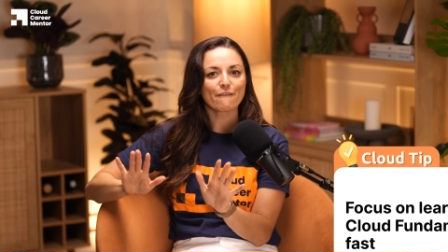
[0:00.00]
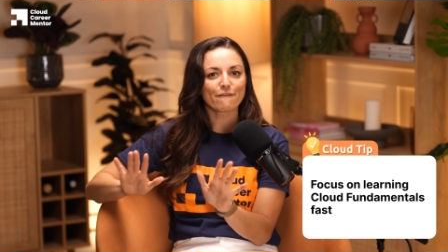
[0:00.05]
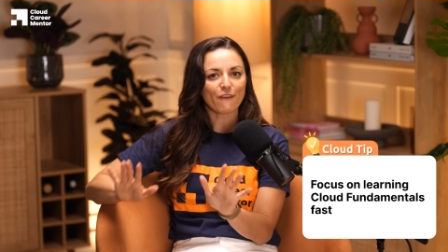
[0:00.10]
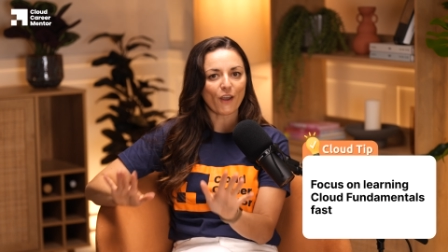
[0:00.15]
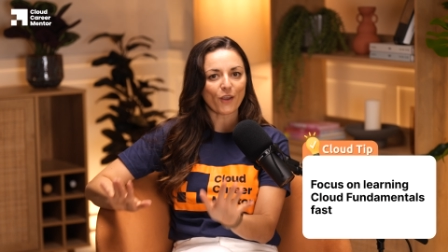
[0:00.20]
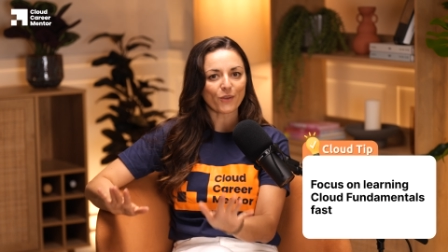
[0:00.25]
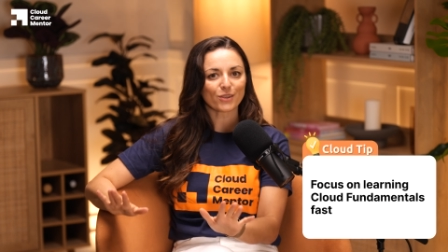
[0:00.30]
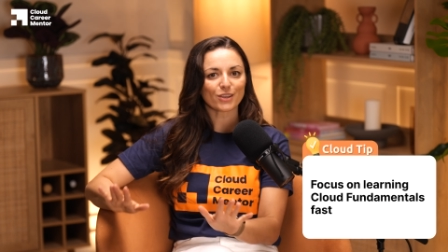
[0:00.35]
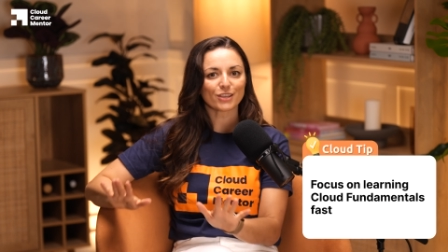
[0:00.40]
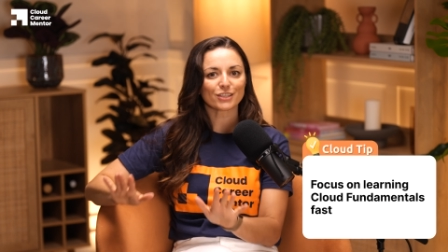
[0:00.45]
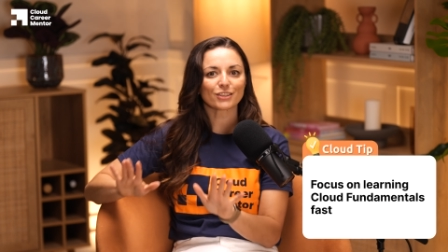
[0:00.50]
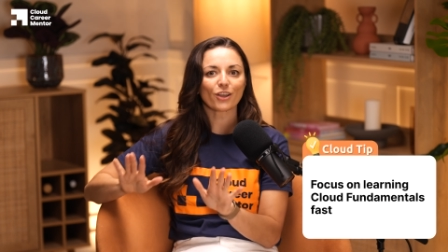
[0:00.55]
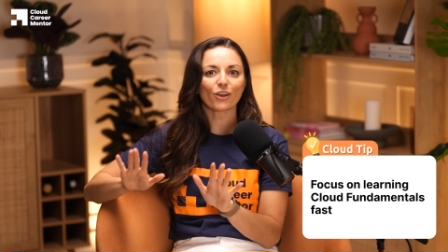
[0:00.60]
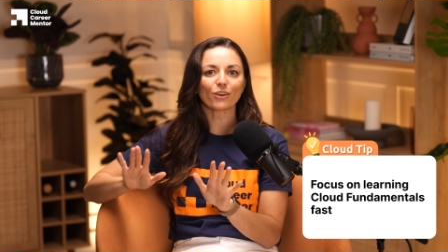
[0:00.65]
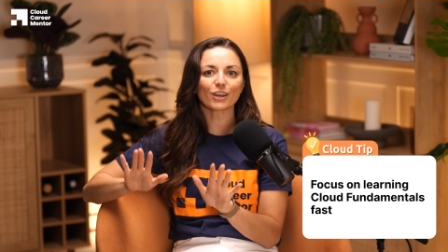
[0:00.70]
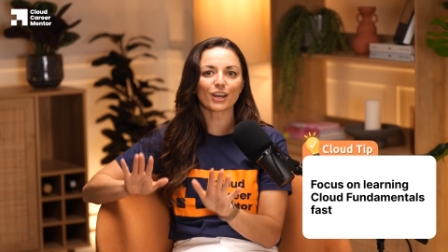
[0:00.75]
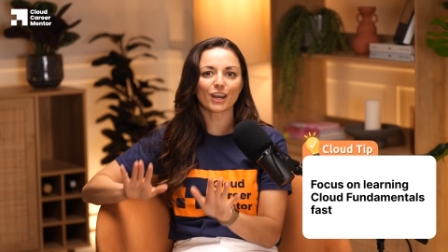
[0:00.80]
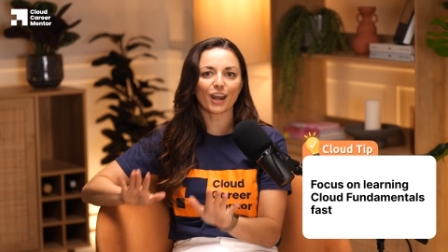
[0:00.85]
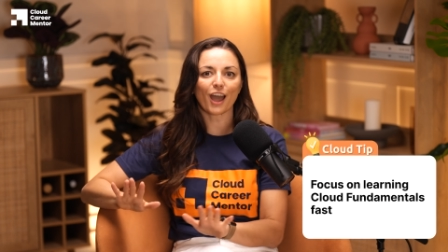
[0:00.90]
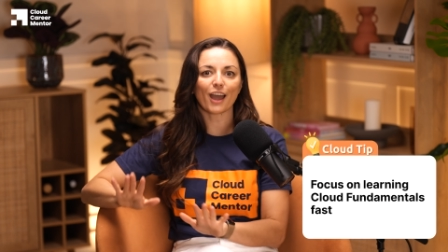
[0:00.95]
Focus
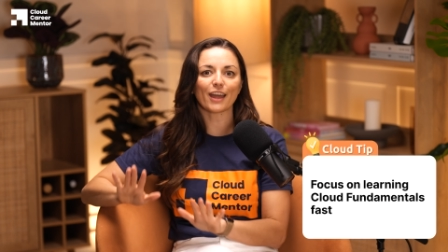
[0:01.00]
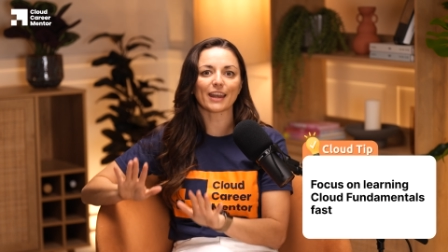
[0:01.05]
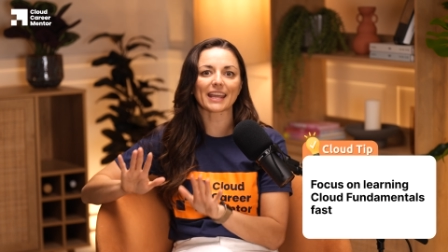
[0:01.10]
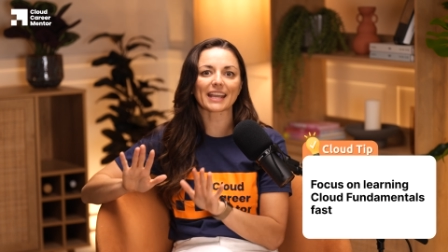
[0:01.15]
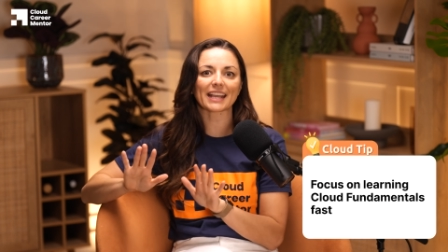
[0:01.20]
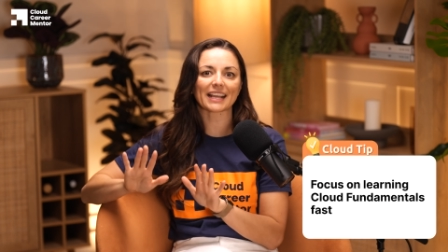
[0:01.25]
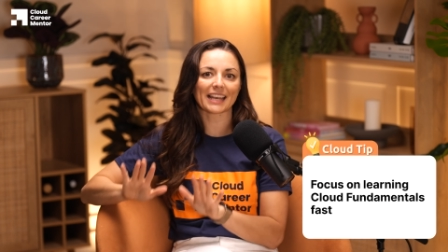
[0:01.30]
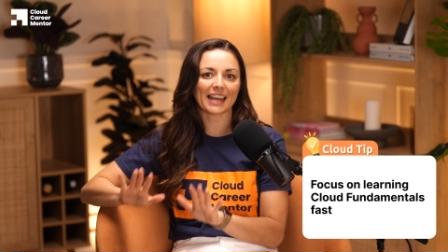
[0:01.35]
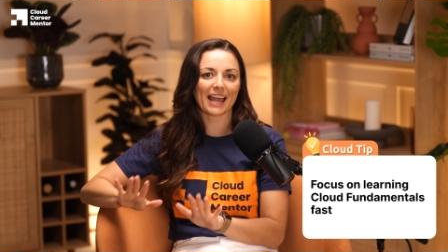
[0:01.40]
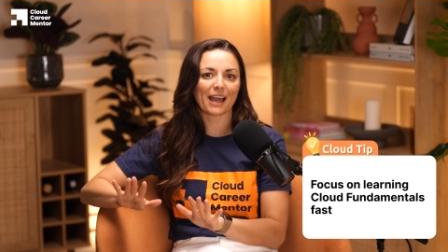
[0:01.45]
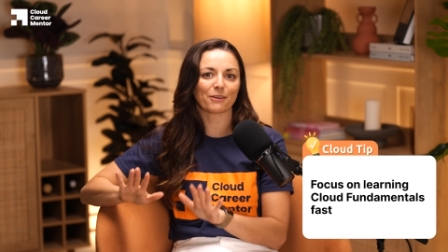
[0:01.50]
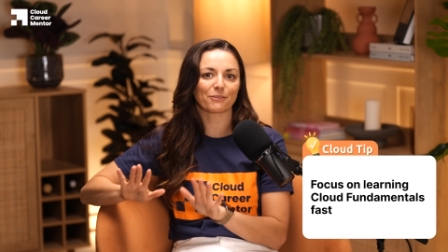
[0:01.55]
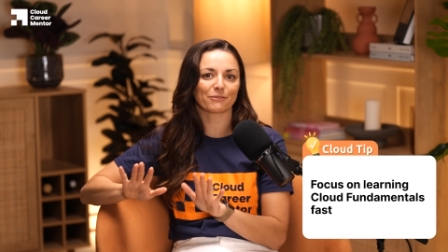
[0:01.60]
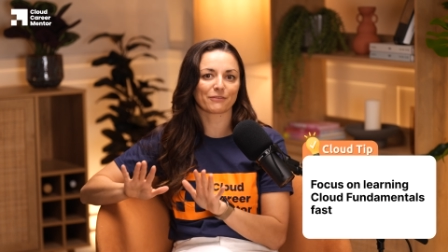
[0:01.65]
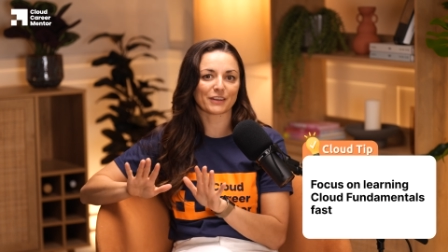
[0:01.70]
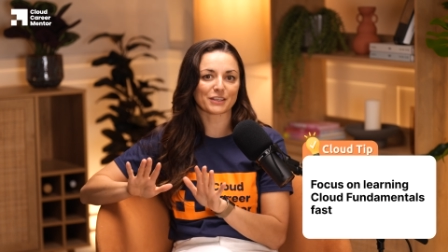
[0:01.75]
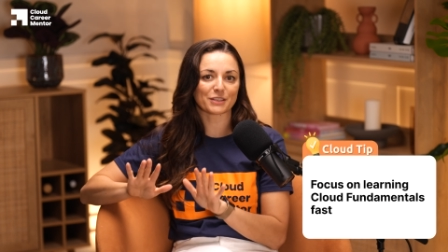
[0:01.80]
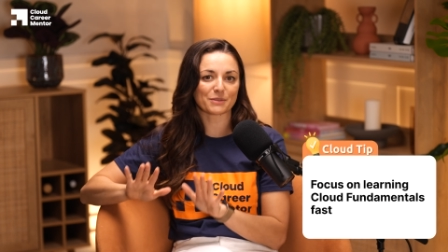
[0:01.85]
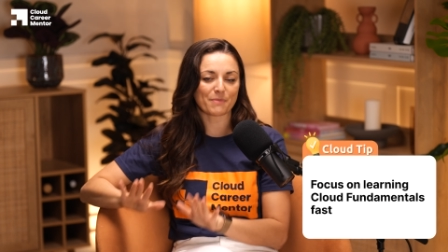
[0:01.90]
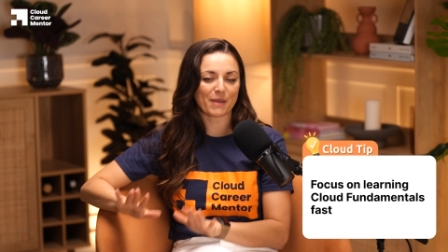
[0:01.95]
on learning cloud
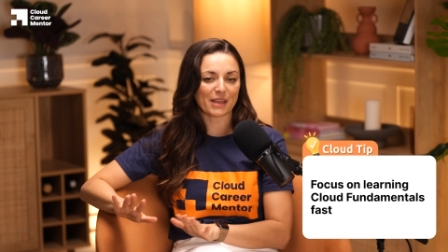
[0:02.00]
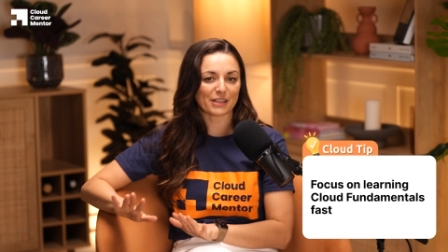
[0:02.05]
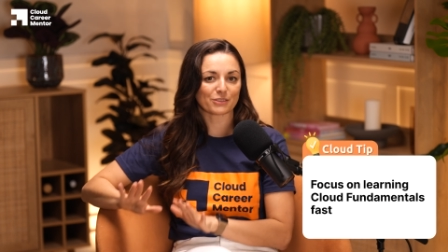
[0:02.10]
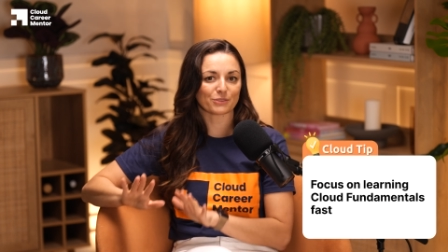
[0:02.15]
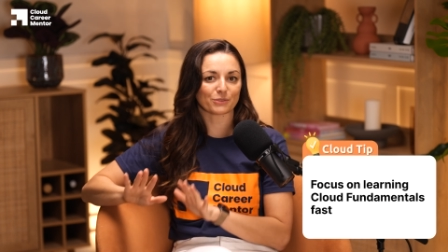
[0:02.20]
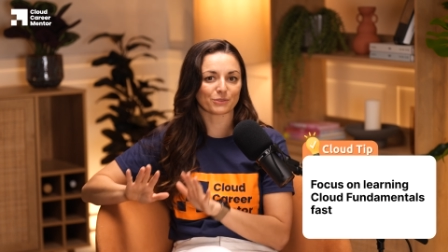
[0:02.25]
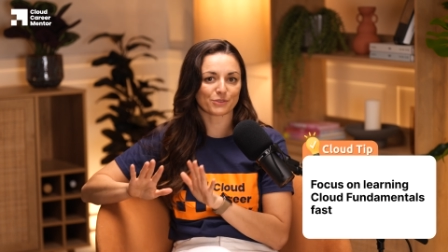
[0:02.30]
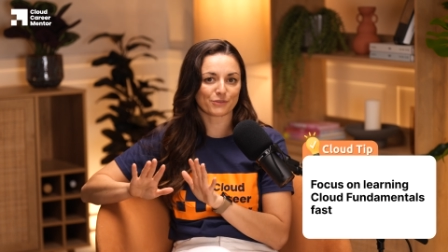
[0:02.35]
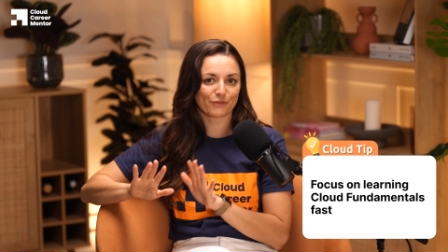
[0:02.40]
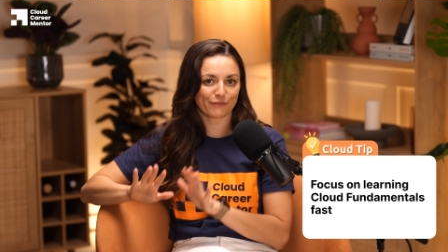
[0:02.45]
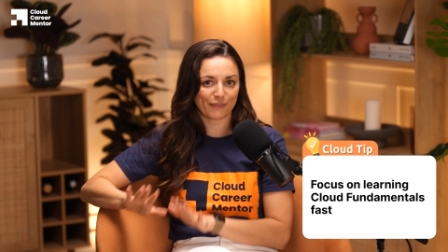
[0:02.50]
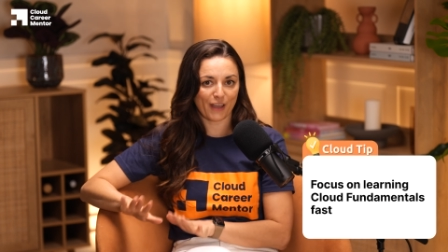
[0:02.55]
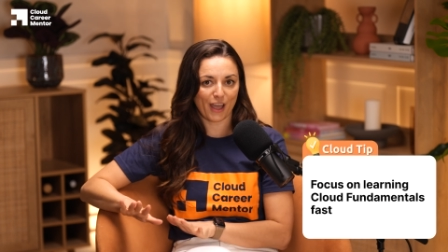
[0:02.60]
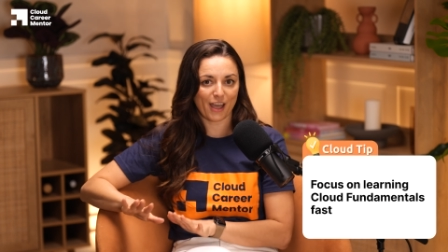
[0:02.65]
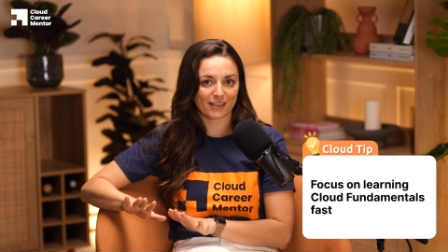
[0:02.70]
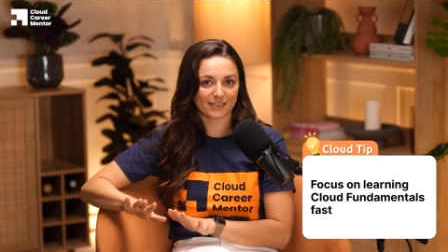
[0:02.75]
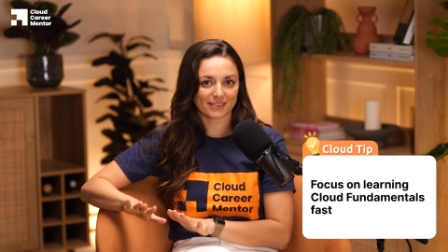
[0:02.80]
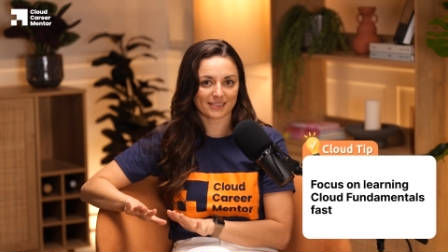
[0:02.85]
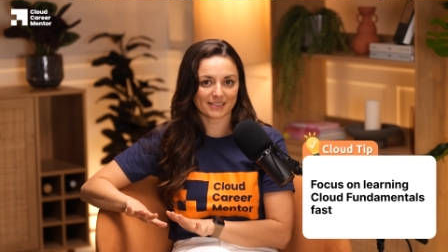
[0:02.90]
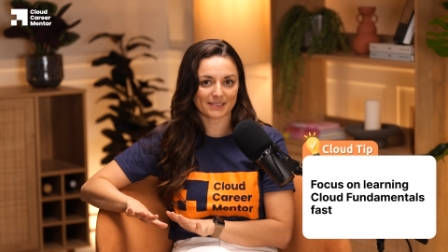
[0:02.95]
fundamentals
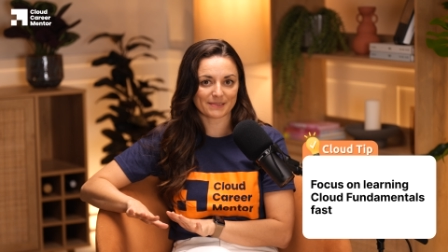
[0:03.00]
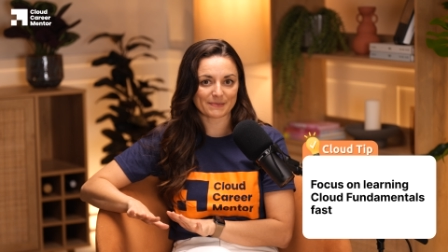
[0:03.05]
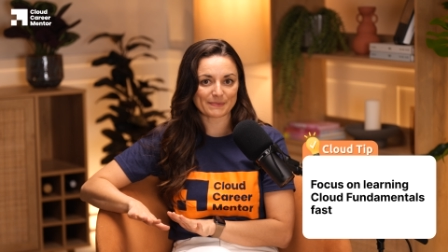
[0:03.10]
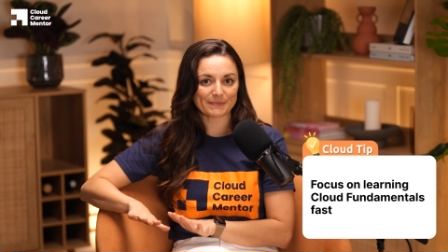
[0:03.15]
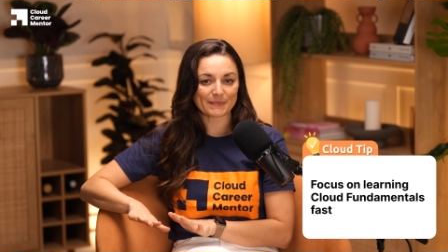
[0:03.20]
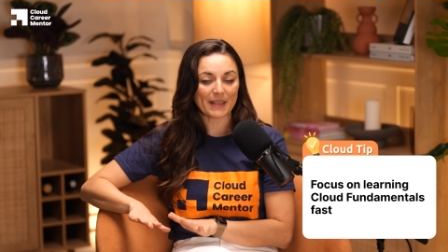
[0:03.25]
first.